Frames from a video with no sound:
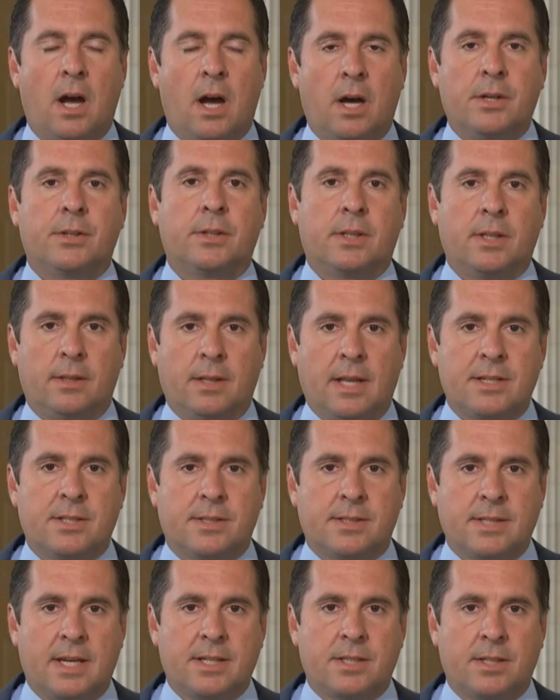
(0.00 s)
under the
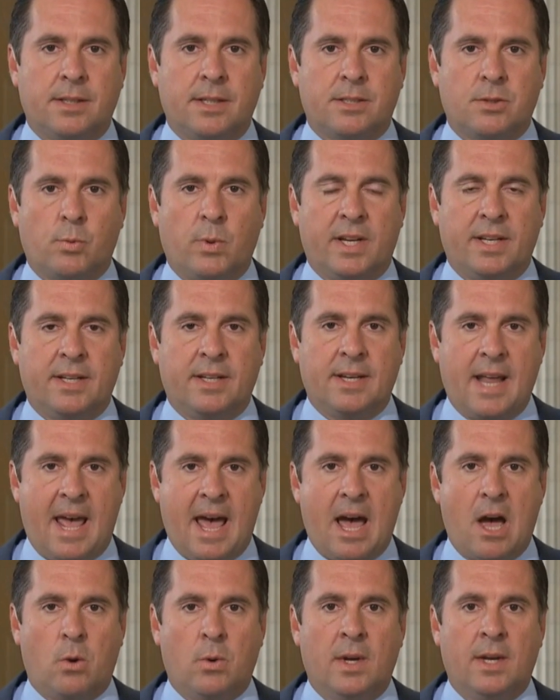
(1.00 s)
legislation that's written
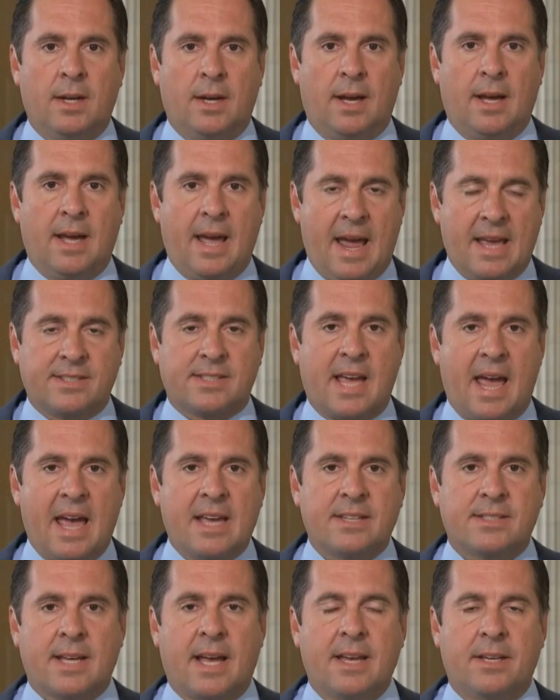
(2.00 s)
now, uh, as
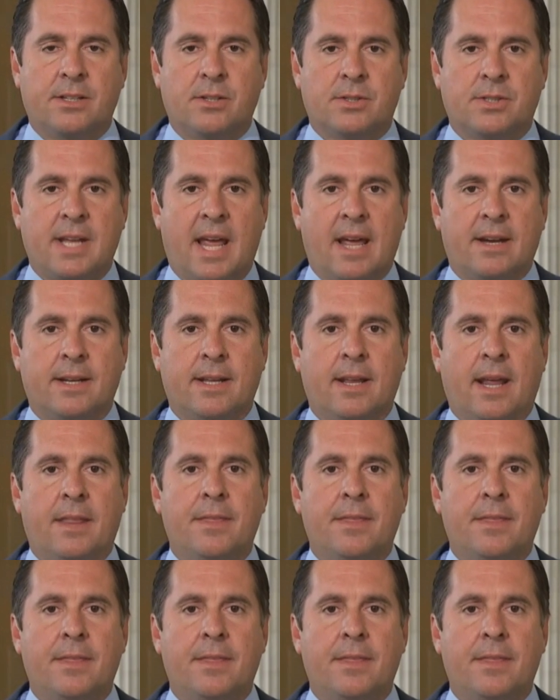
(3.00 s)
as I understand so it.